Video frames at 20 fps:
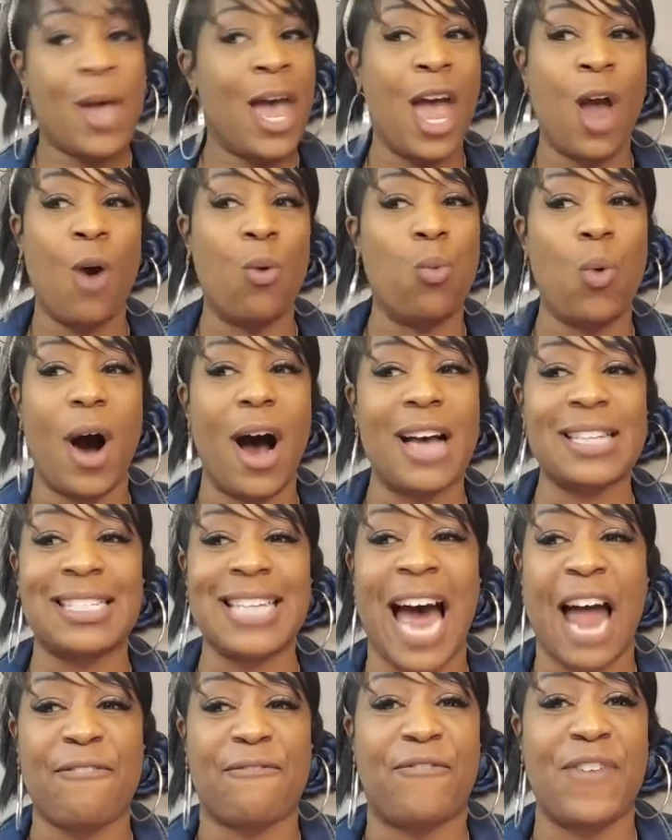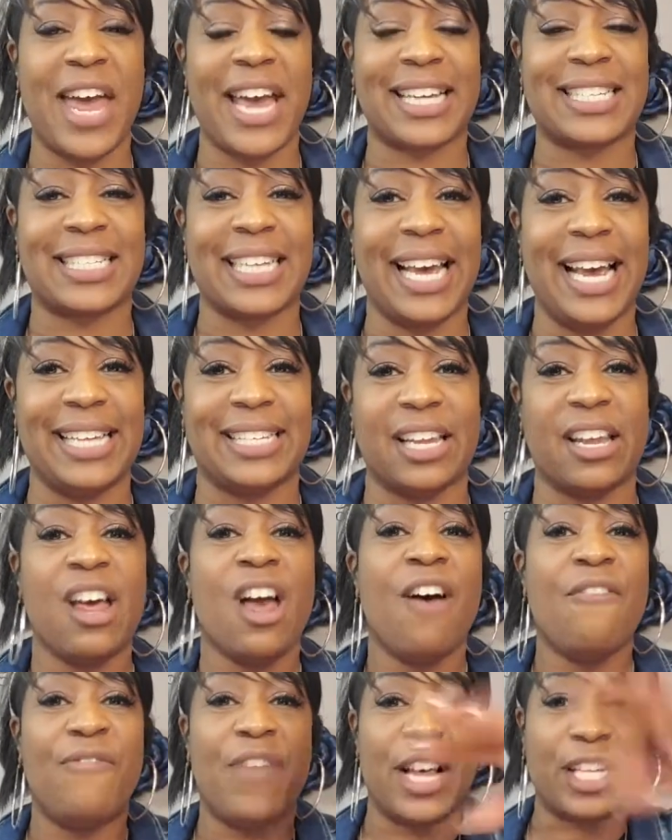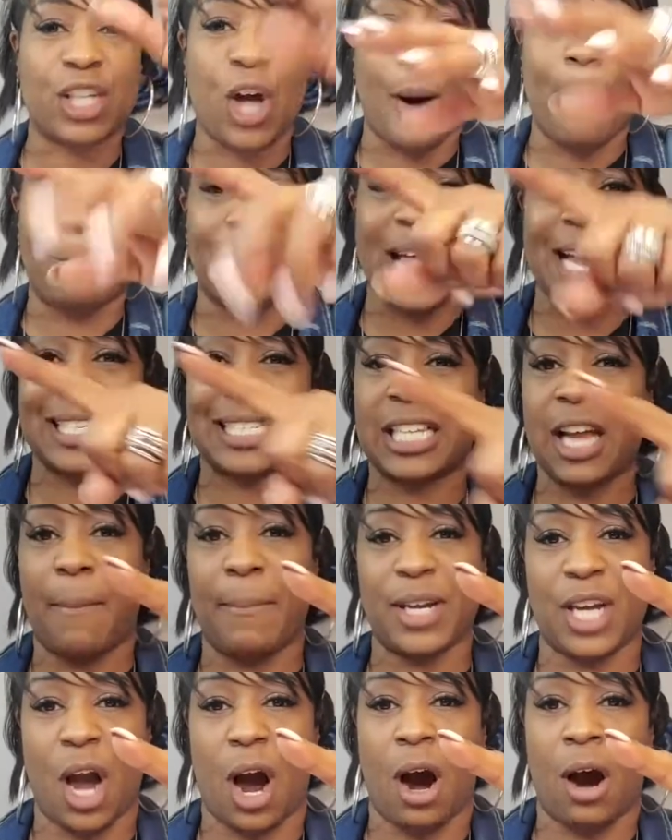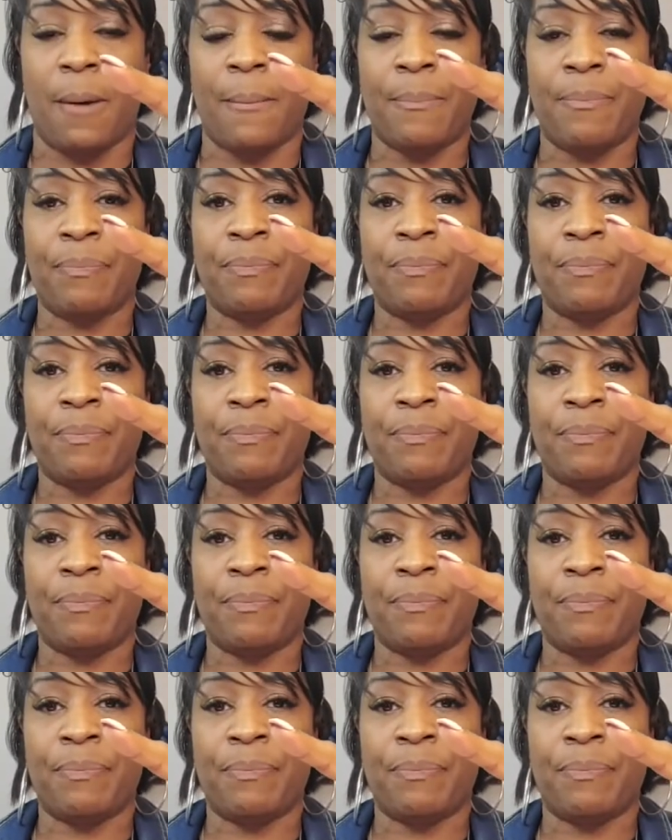It was not fig season. This gonna bless some of y'all.